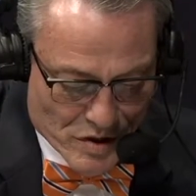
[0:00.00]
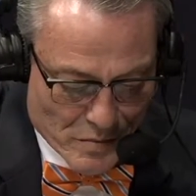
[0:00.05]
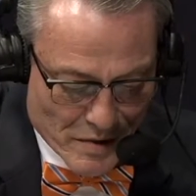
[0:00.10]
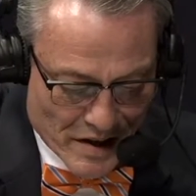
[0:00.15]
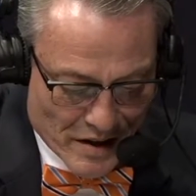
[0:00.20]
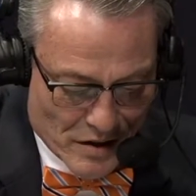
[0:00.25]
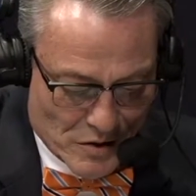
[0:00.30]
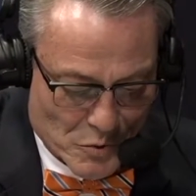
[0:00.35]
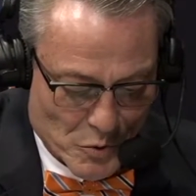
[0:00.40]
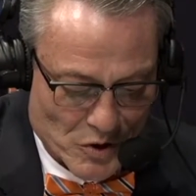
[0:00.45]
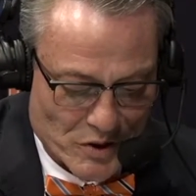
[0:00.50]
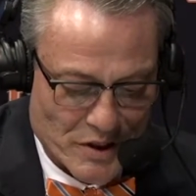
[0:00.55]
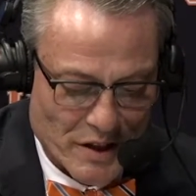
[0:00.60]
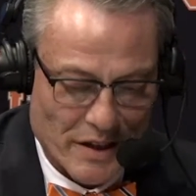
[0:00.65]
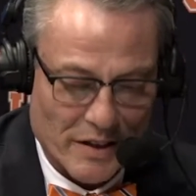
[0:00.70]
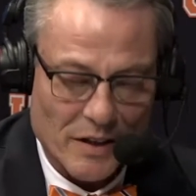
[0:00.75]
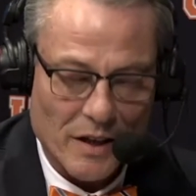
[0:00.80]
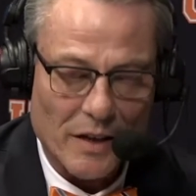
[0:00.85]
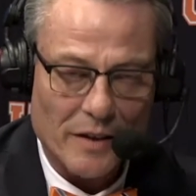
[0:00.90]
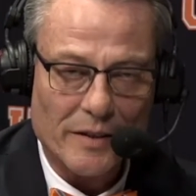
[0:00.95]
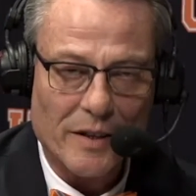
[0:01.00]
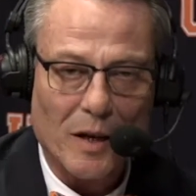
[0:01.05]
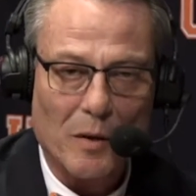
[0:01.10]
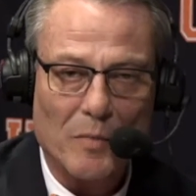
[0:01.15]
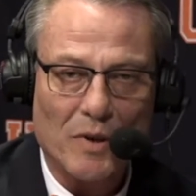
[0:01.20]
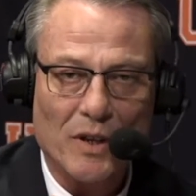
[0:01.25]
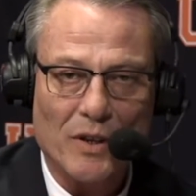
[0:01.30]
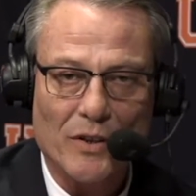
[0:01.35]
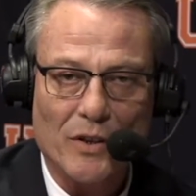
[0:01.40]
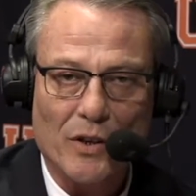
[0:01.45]
the Bears will take on
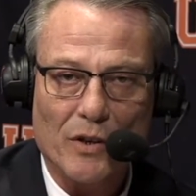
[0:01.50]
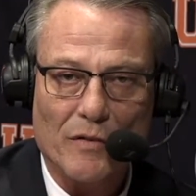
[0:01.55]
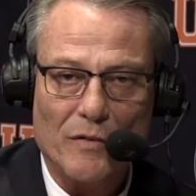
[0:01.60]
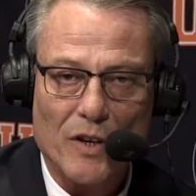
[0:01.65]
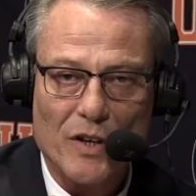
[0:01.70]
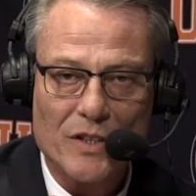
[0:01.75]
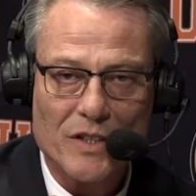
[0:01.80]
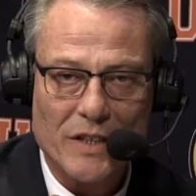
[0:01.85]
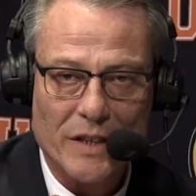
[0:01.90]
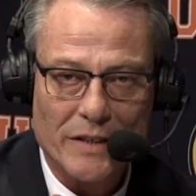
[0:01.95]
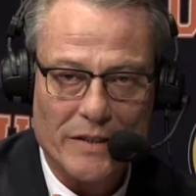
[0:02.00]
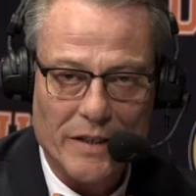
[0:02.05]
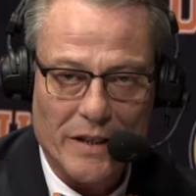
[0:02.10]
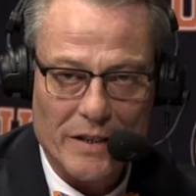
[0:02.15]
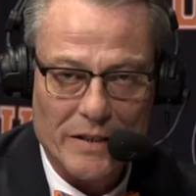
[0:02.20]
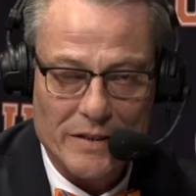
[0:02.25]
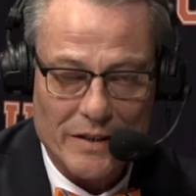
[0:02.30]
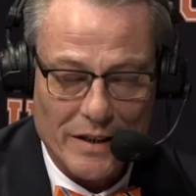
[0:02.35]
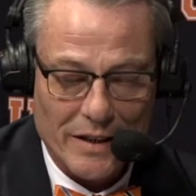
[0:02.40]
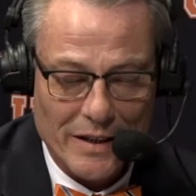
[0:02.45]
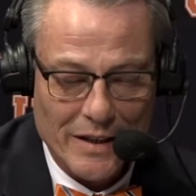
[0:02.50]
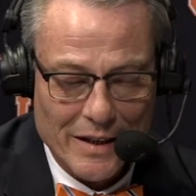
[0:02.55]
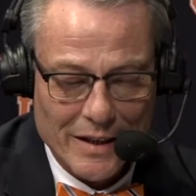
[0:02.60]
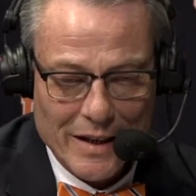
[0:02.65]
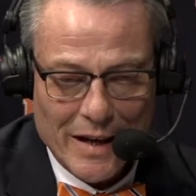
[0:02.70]
Cumberland University, Tennessee.